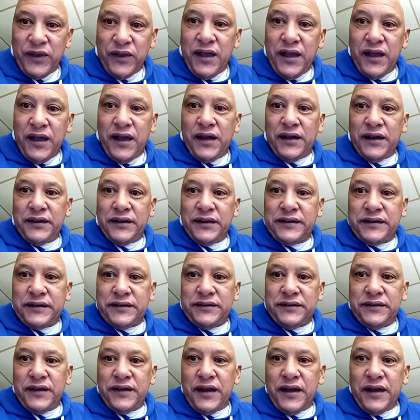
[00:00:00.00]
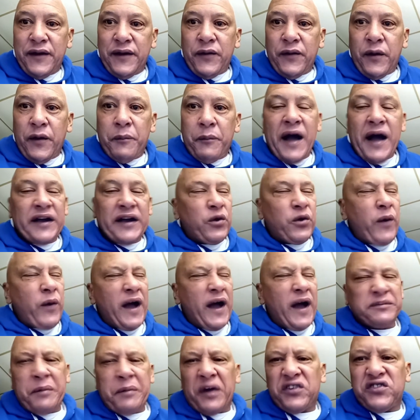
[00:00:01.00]
Mark Aguirre
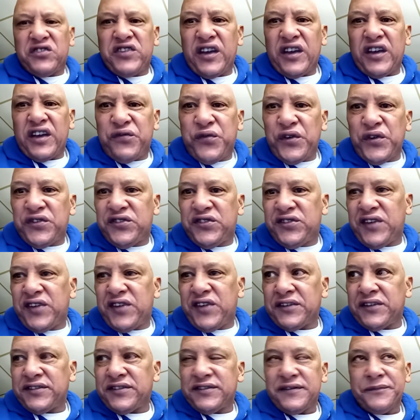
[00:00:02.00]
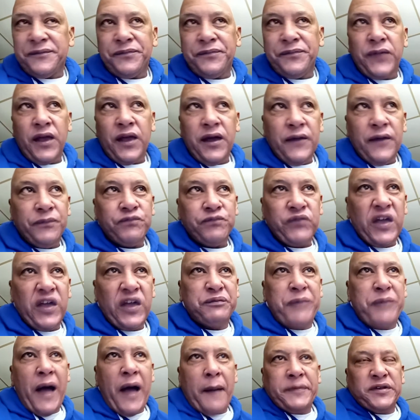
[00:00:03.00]
is about 6'6". He's
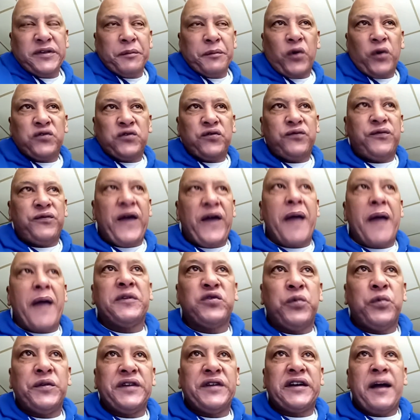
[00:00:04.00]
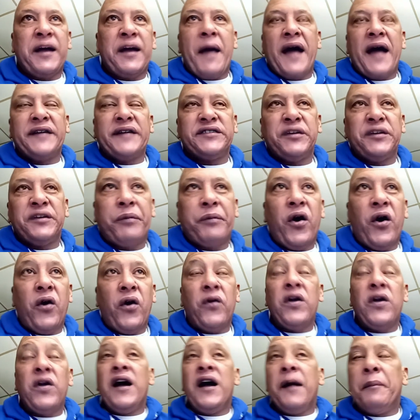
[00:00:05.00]
probably the most famous one to come out of DePaul.
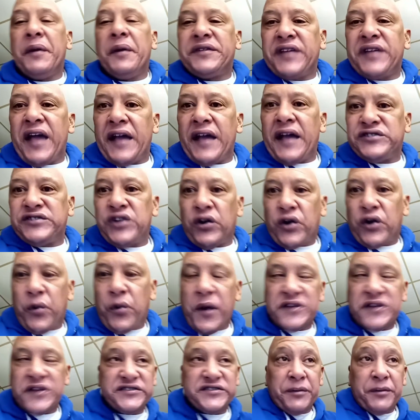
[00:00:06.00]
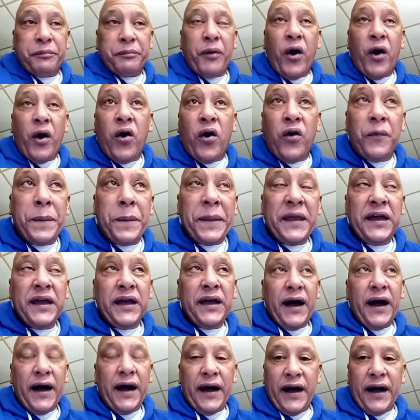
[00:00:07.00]
But to answer your question, Paul
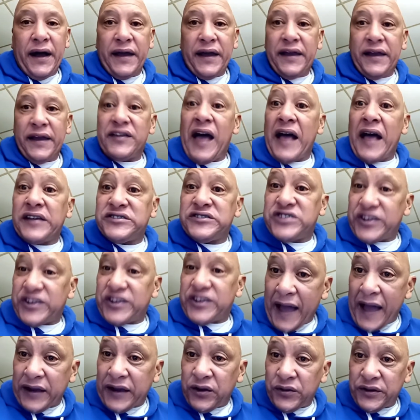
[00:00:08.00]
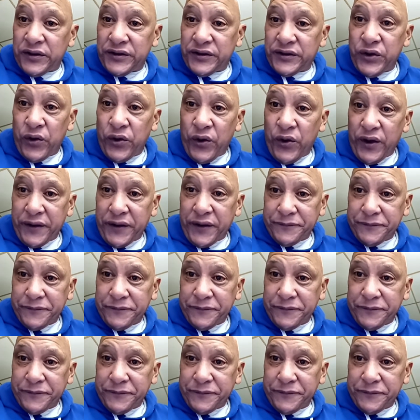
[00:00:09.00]
is out of Chicago, Illinois.